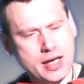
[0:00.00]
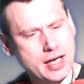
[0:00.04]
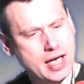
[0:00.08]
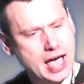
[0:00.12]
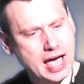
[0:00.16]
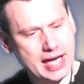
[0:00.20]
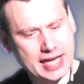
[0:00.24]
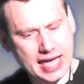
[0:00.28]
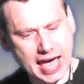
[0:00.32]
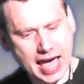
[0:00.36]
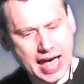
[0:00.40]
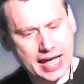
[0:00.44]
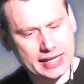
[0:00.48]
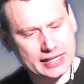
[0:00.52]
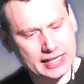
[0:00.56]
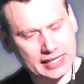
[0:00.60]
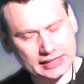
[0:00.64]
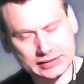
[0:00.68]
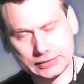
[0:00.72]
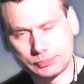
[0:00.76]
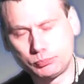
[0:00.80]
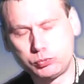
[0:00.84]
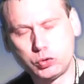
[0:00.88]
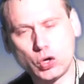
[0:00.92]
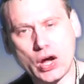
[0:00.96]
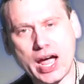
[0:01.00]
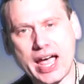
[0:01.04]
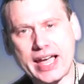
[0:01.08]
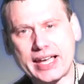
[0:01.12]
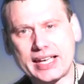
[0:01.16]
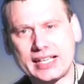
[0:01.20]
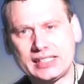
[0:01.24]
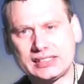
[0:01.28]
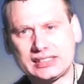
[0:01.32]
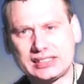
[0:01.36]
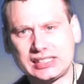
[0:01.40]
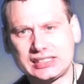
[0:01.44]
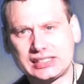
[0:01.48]
again, its
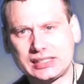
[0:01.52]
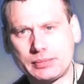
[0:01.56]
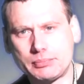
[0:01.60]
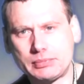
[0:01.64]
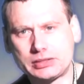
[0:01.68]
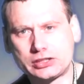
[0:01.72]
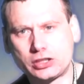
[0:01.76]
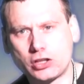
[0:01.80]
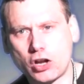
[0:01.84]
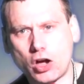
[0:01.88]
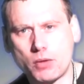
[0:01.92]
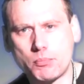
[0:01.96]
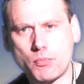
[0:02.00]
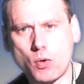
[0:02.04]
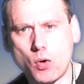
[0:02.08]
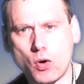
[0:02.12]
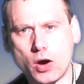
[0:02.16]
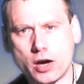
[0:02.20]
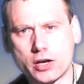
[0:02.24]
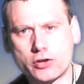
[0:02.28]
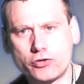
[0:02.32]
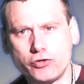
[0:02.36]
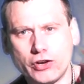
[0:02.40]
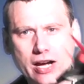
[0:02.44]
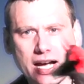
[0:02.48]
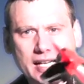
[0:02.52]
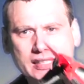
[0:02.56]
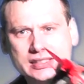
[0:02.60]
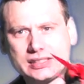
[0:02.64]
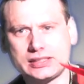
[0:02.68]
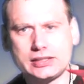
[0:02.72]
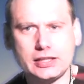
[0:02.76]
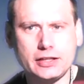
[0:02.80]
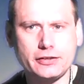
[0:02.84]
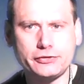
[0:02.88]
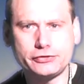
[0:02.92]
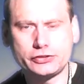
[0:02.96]
braking system is a lot more aggressive,